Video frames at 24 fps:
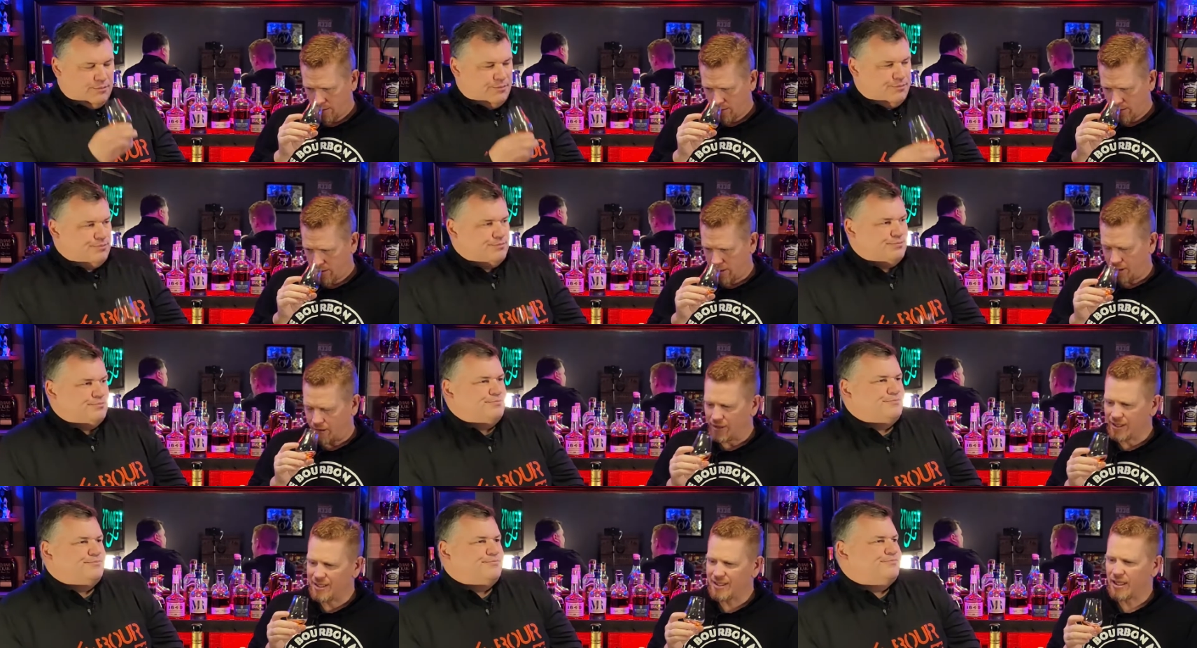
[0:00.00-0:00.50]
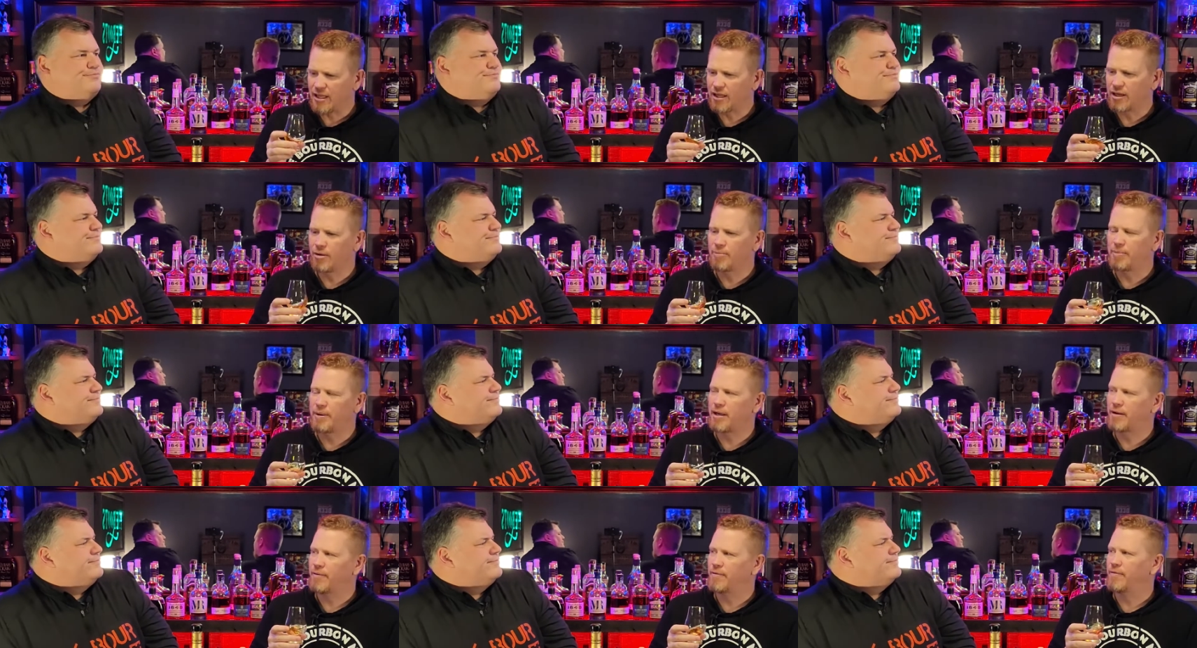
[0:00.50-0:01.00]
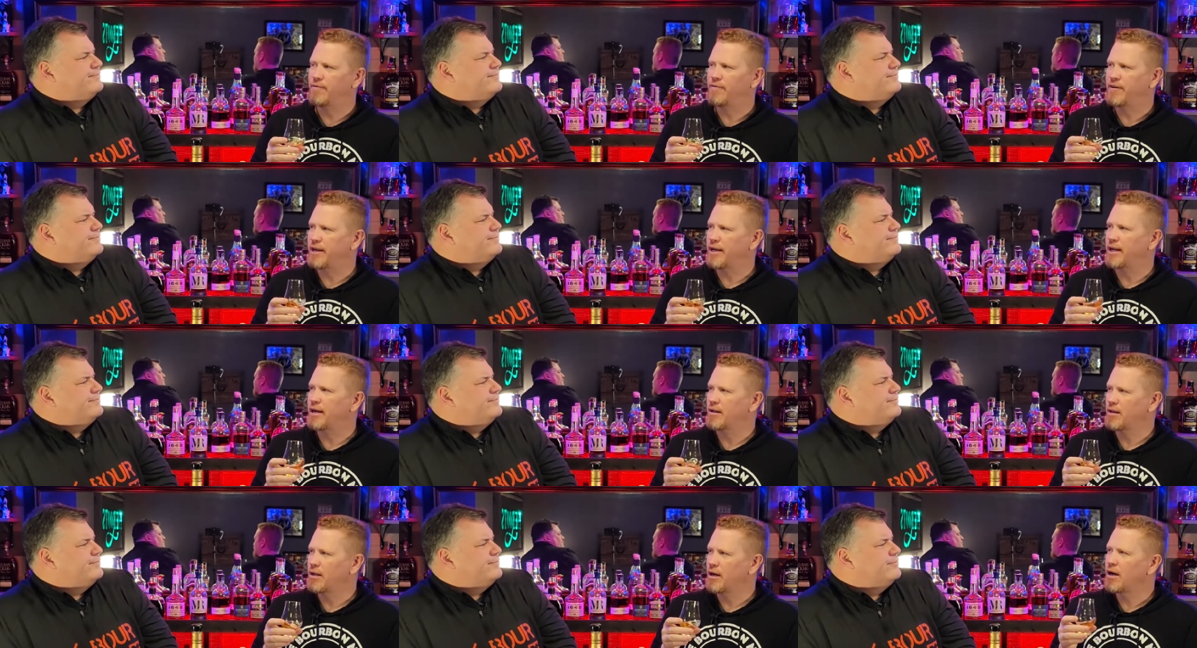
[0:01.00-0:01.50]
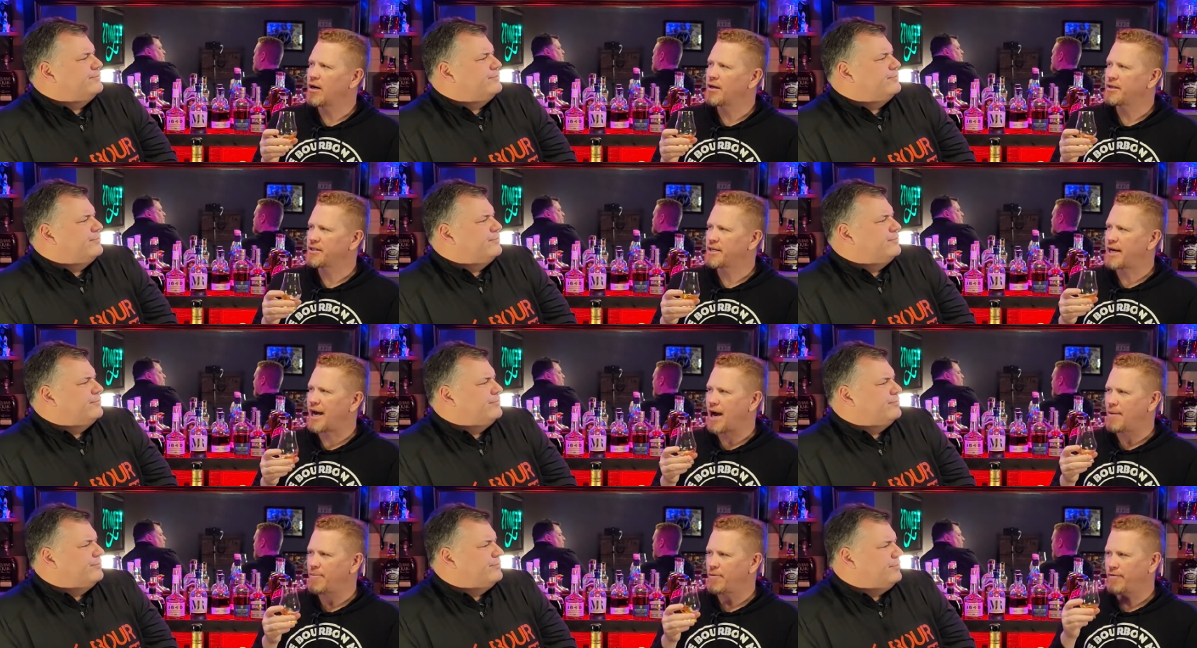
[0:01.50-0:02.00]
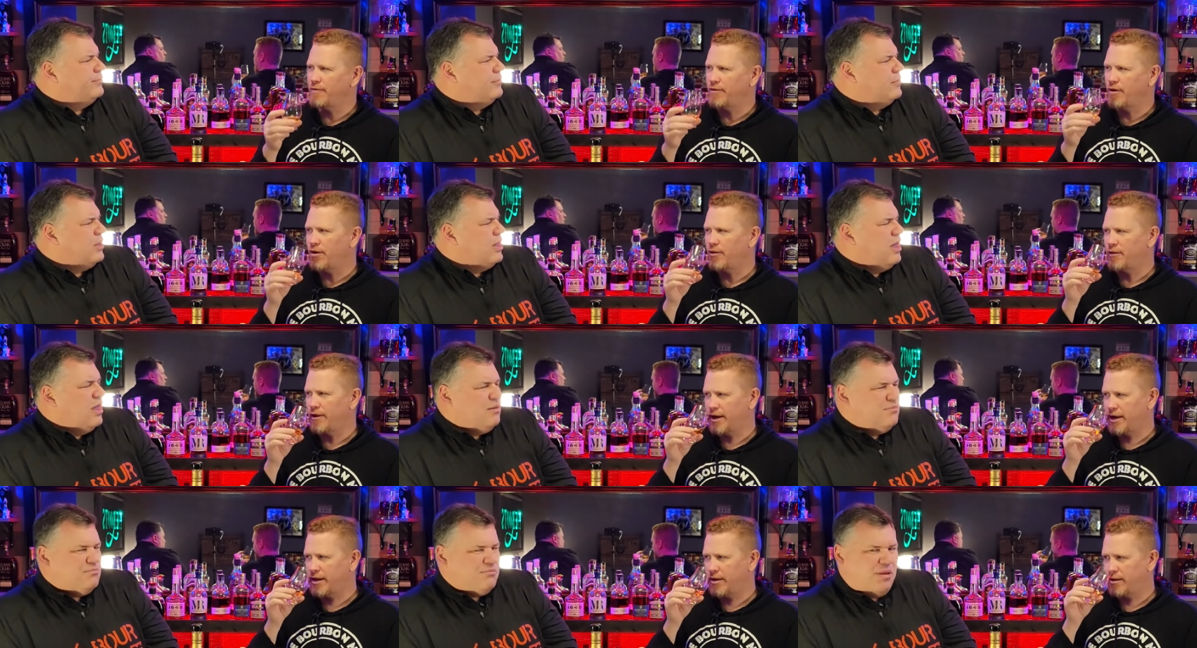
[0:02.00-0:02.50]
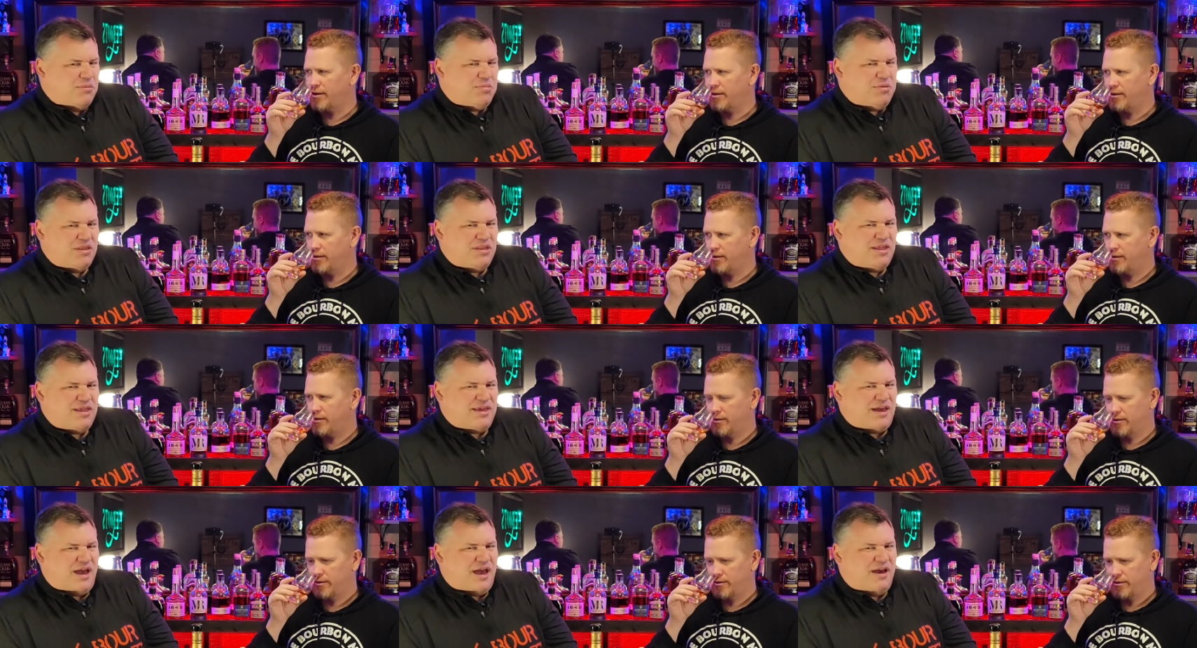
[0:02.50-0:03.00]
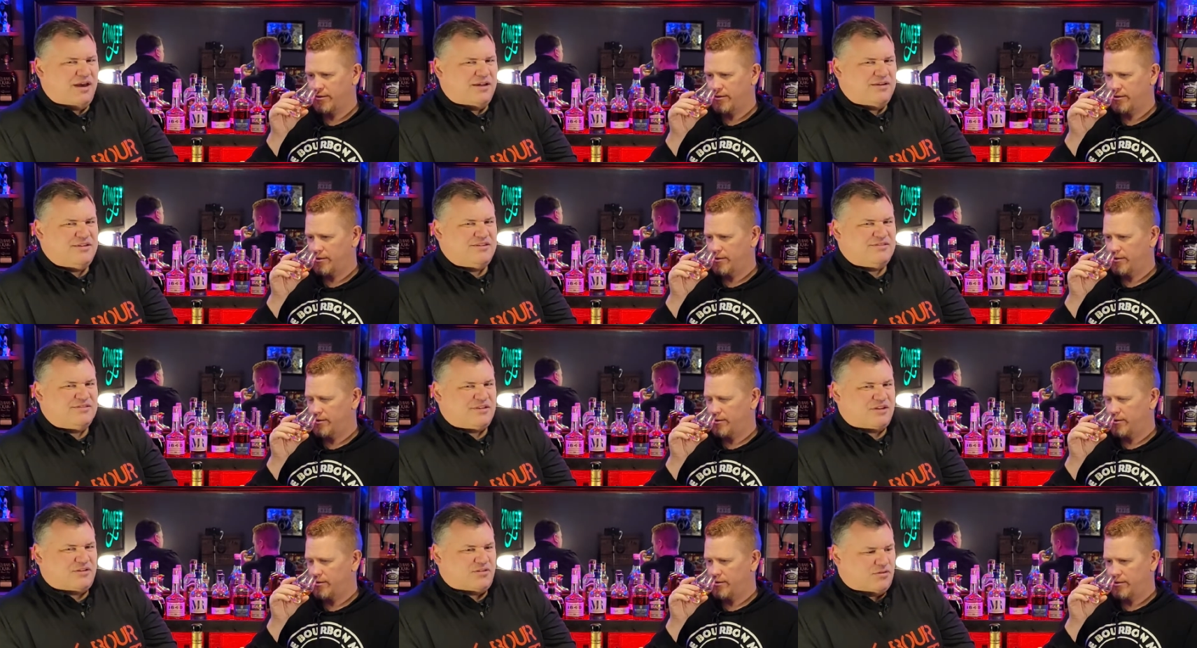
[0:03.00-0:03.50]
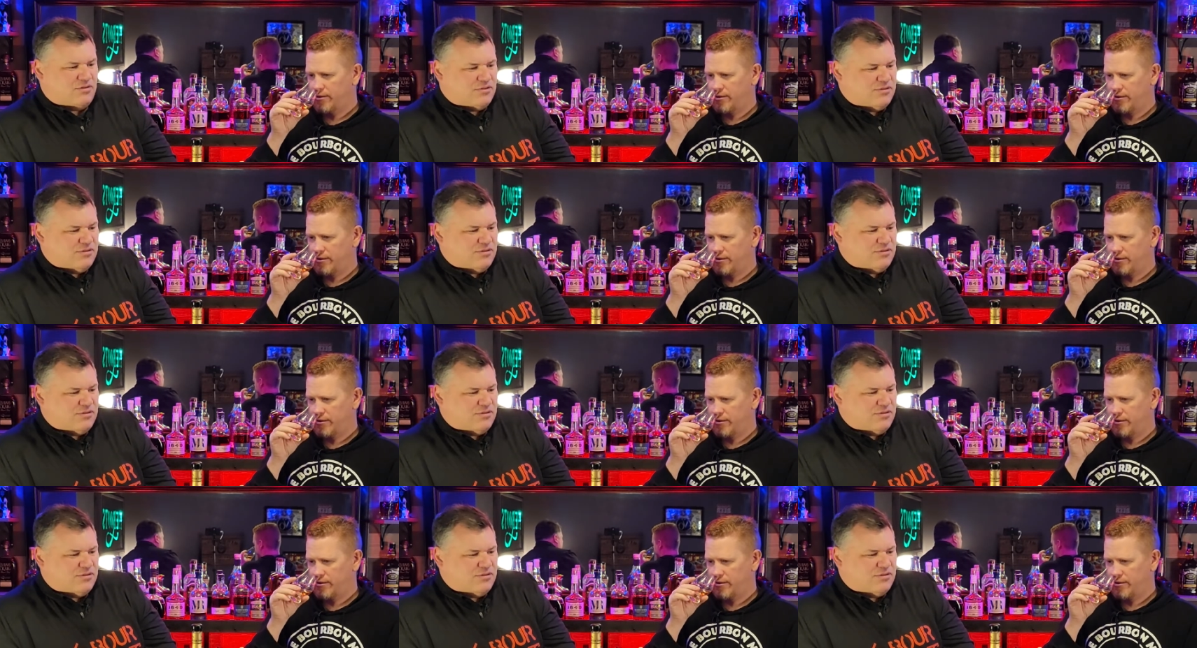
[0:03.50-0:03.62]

Speaker 1: There is a little bit of vanilla on top of all that. Maybe like a honeysuckle.